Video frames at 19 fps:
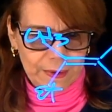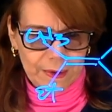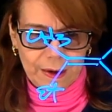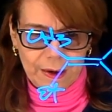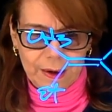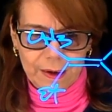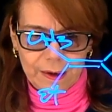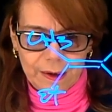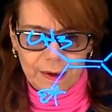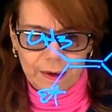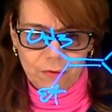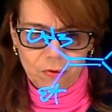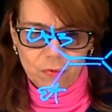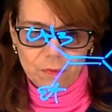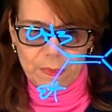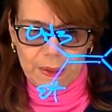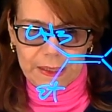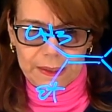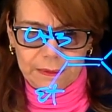I have a
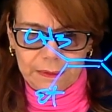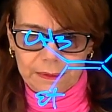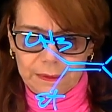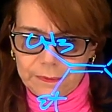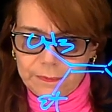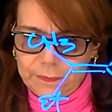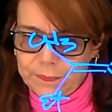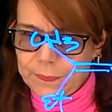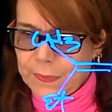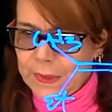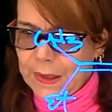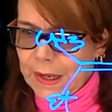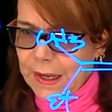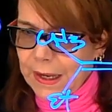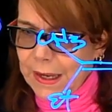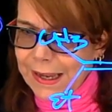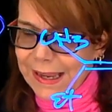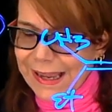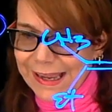metal,
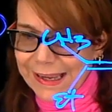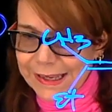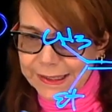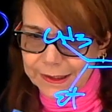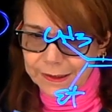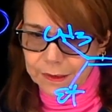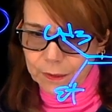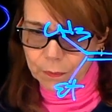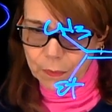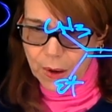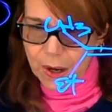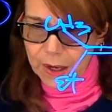and in the back